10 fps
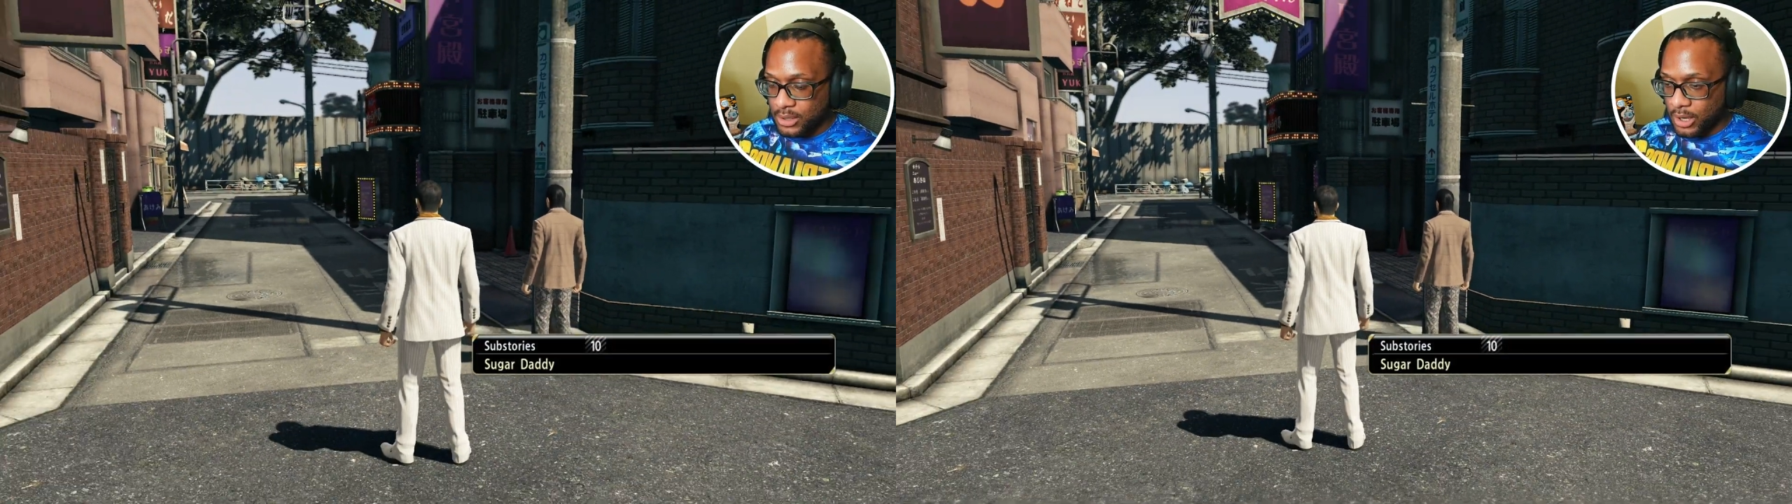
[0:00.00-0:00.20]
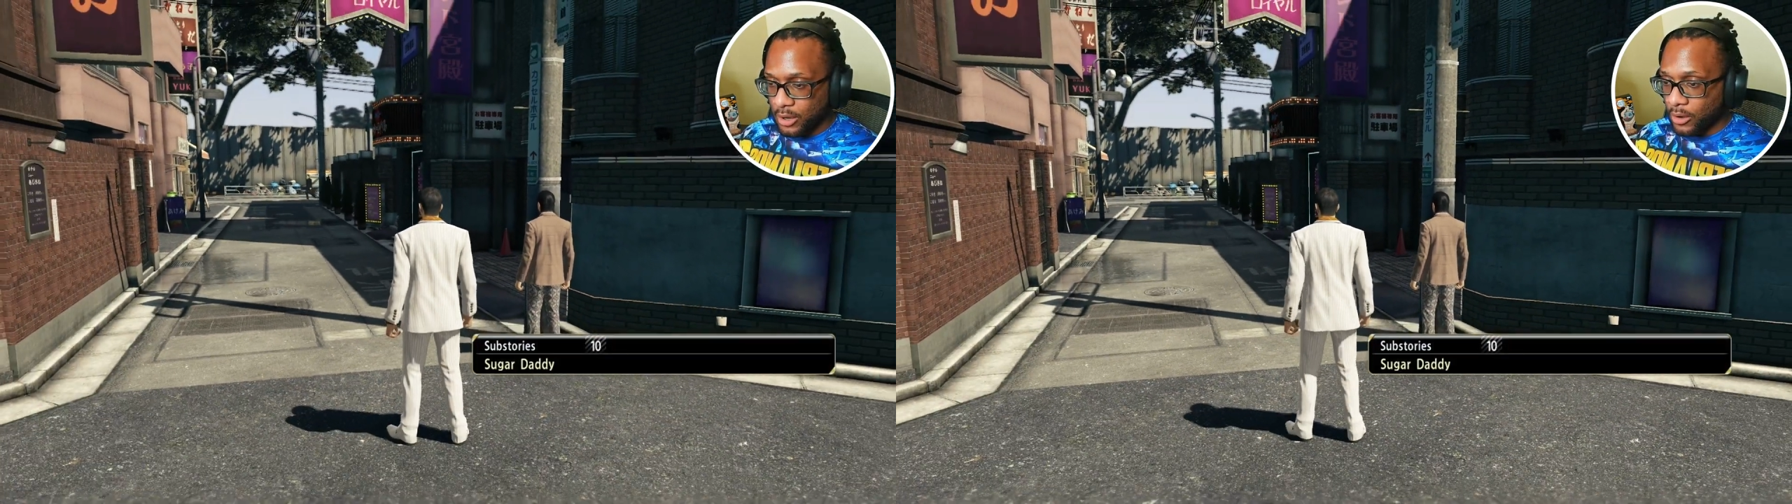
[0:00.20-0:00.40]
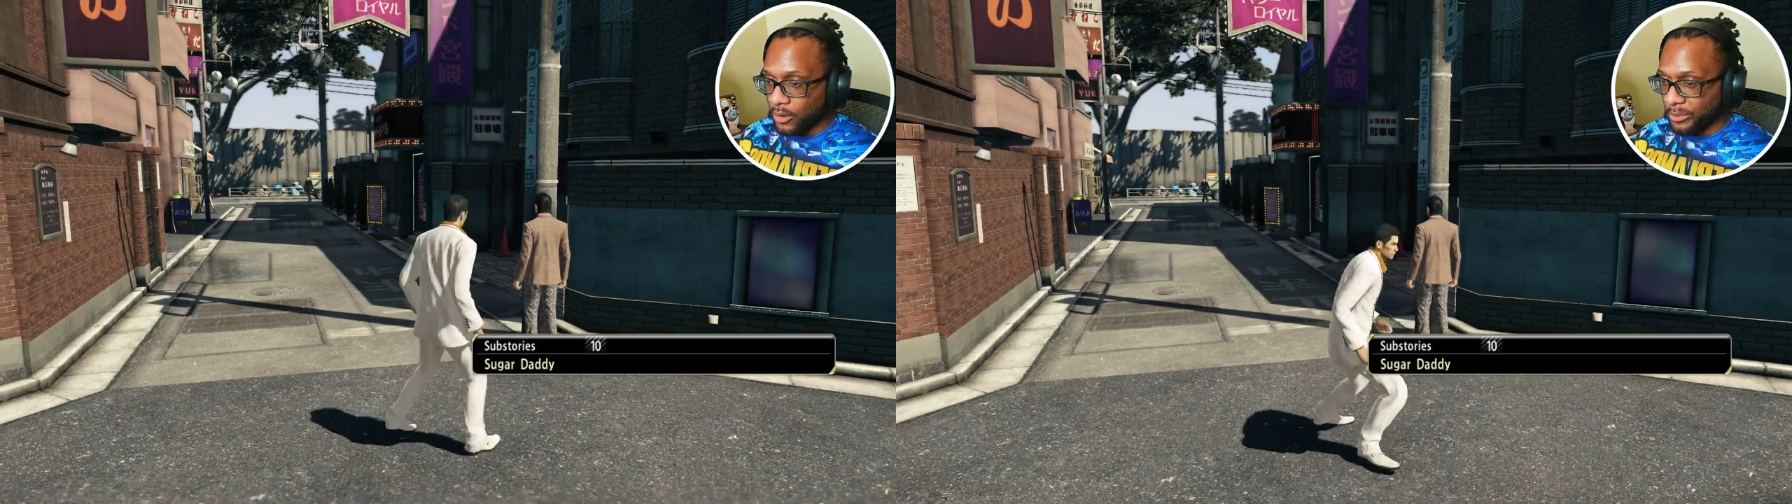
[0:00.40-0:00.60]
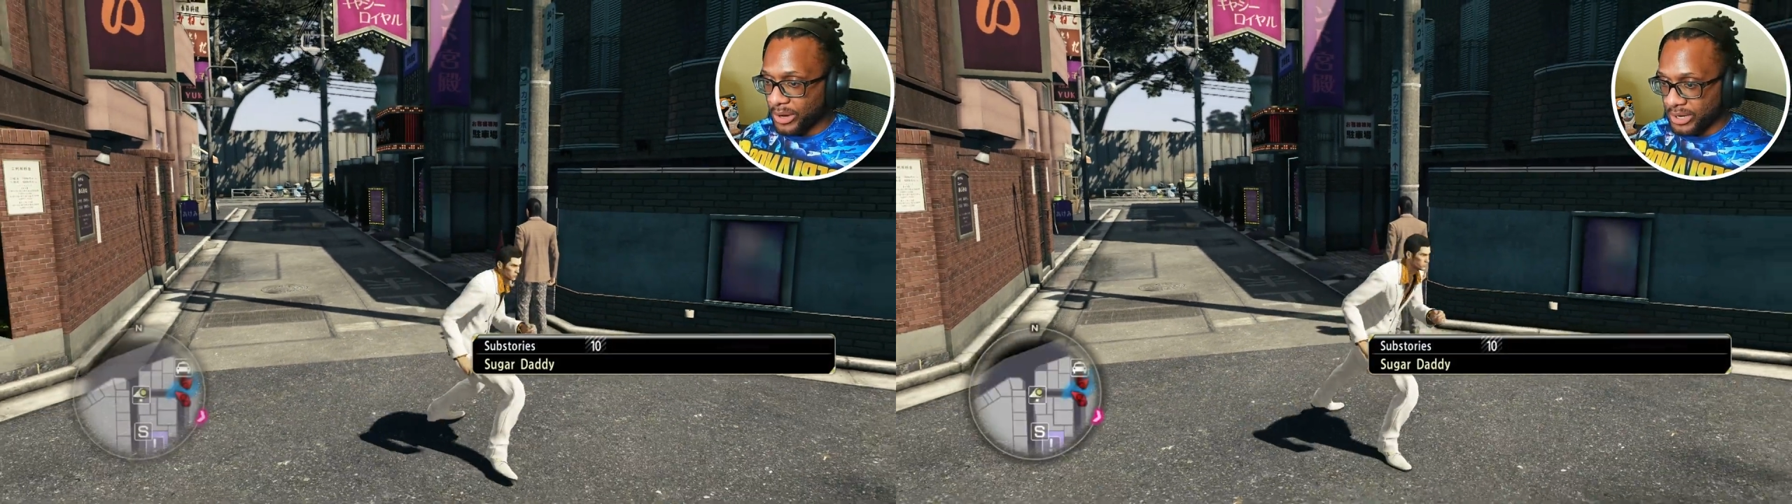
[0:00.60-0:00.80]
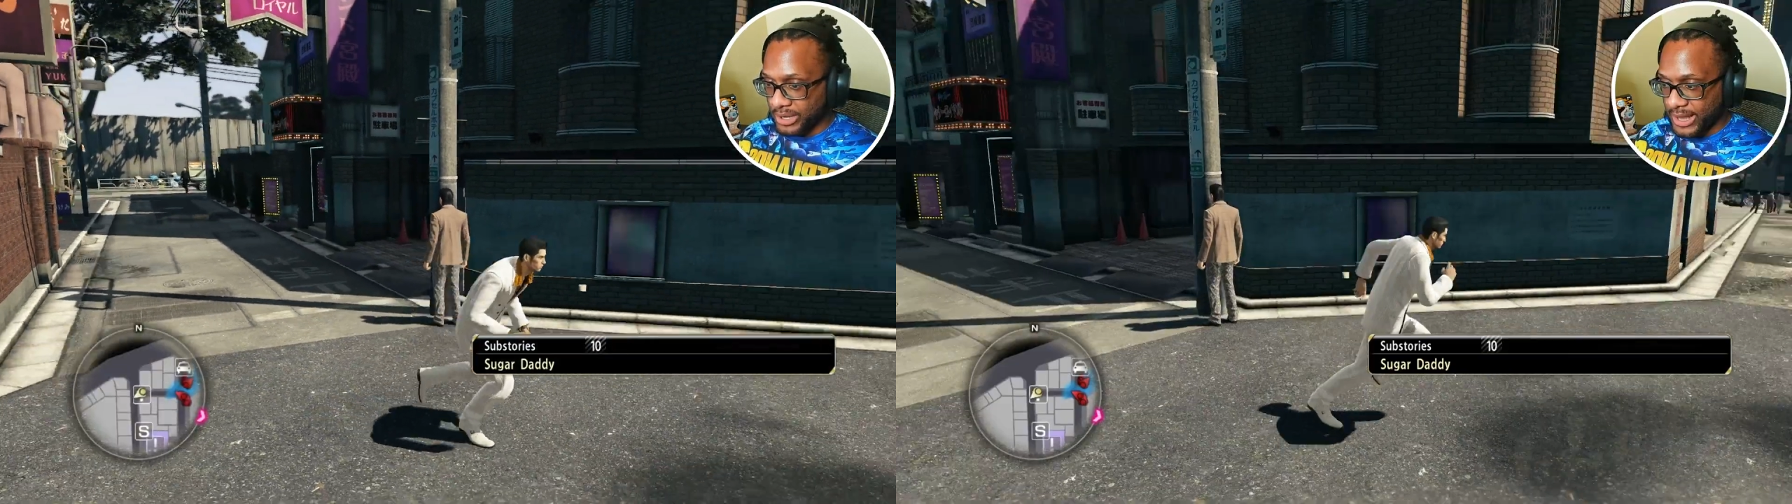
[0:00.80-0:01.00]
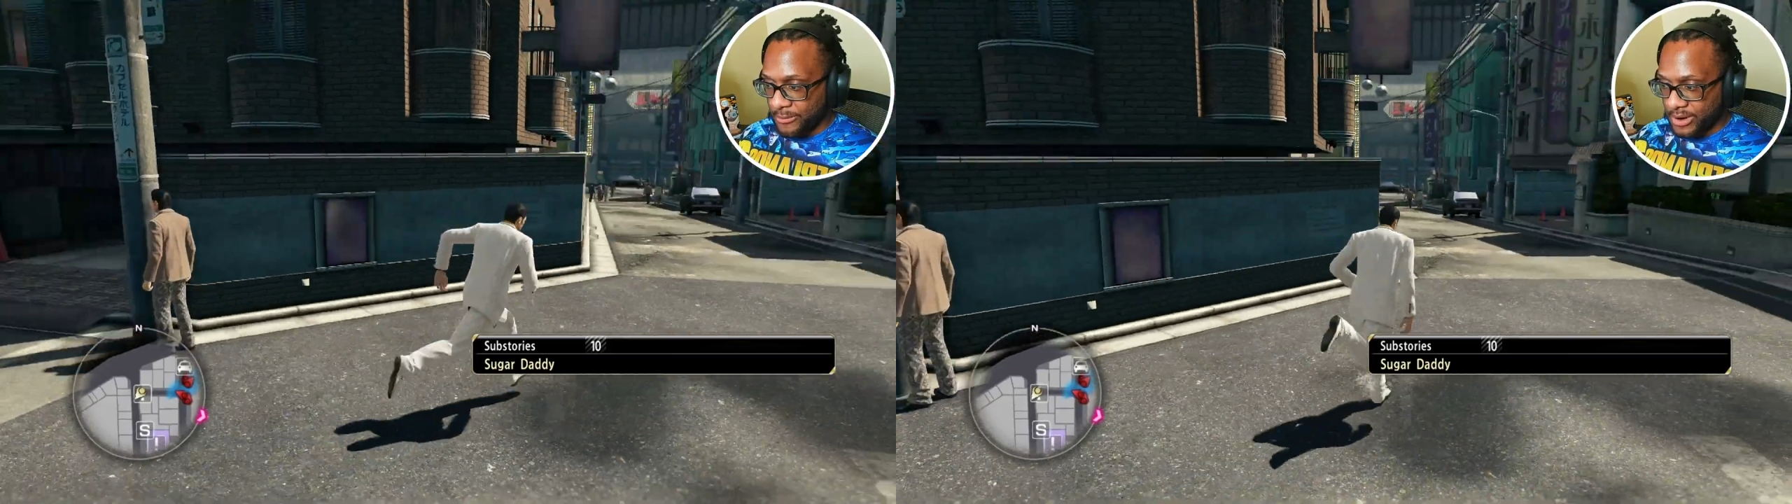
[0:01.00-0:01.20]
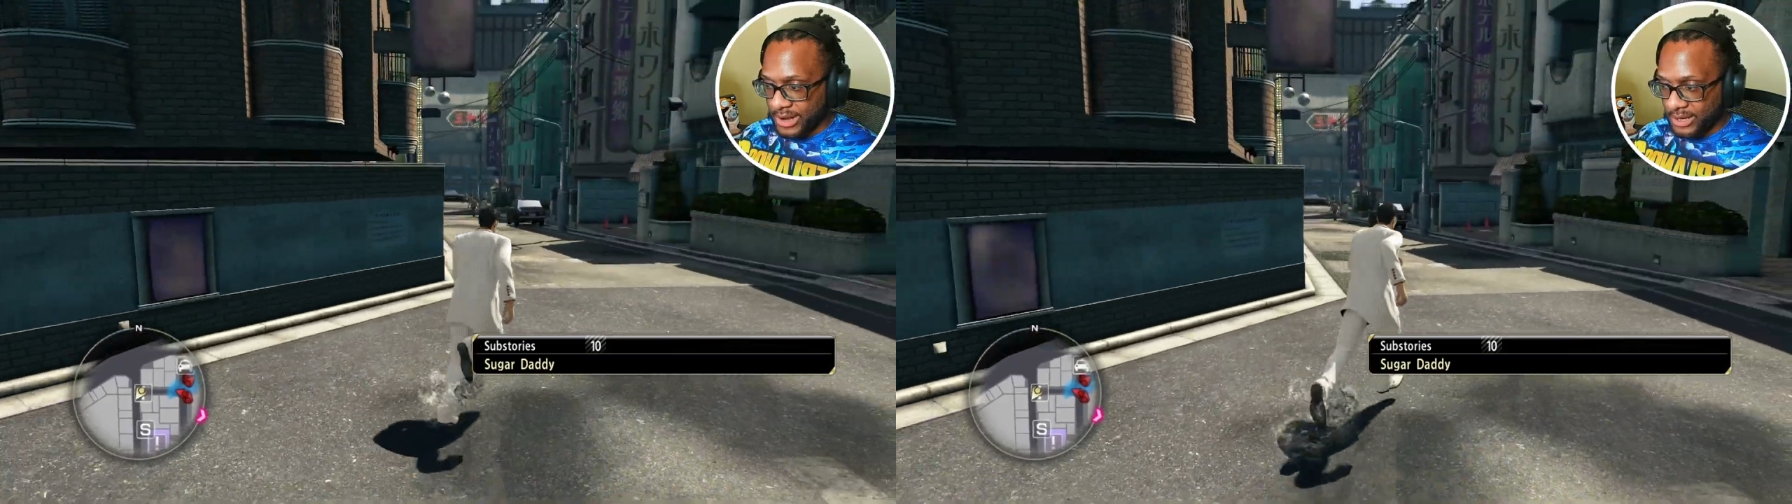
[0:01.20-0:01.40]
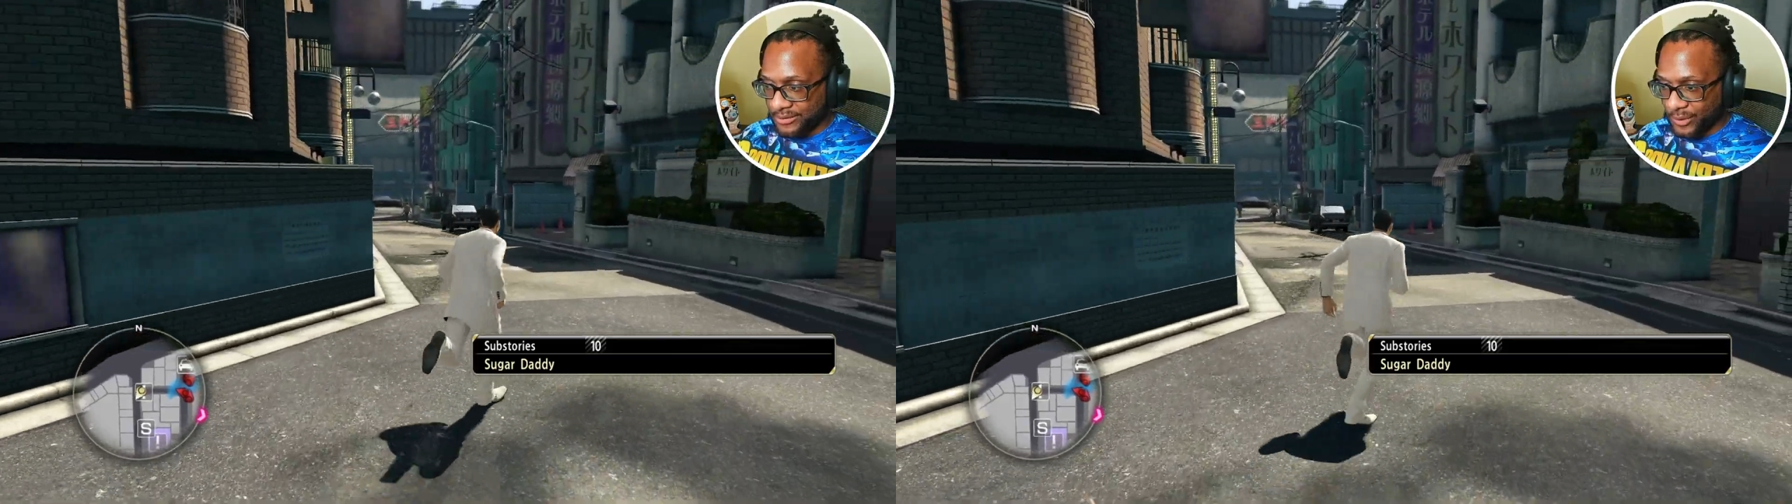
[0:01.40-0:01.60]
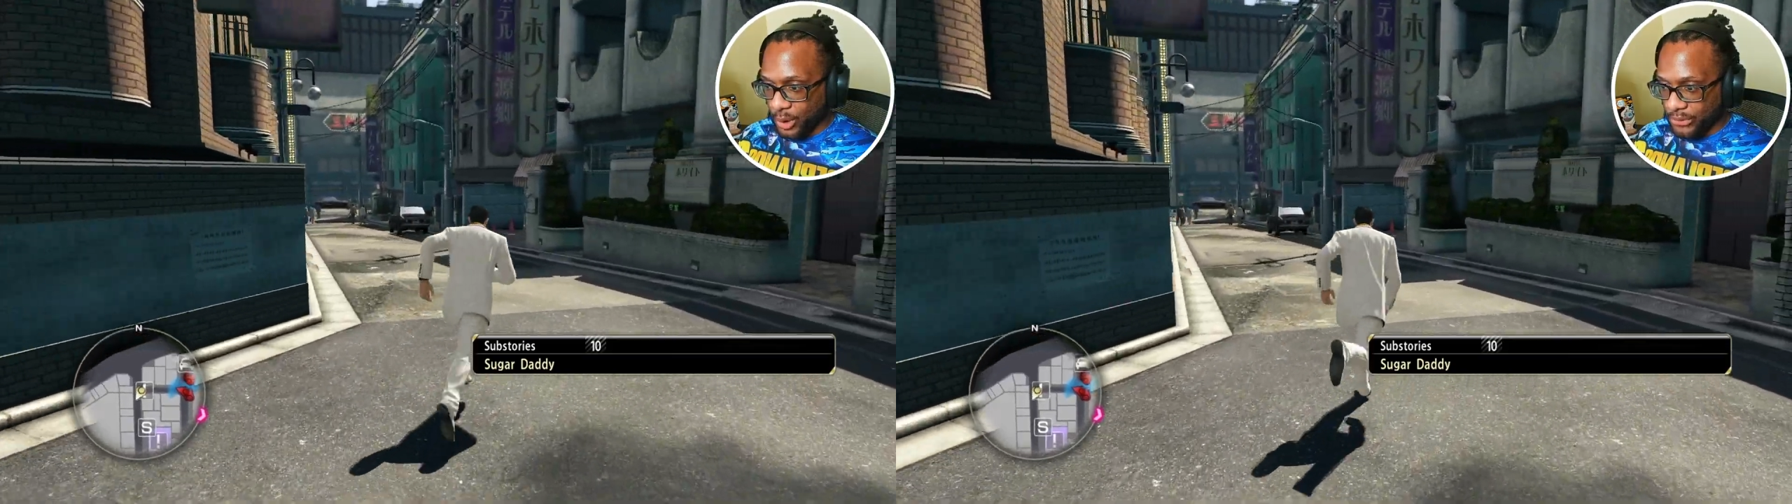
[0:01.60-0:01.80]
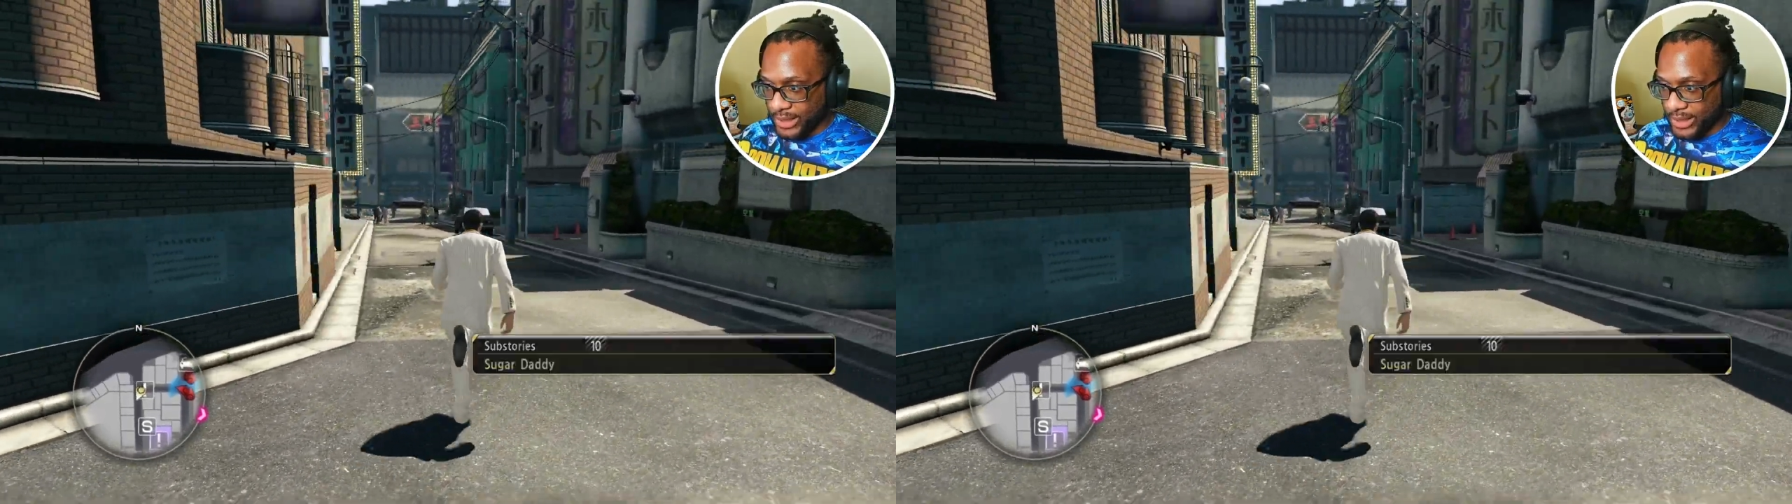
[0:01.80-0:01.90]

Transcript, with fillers: Oh, buddy, yeah, we ain't getting involved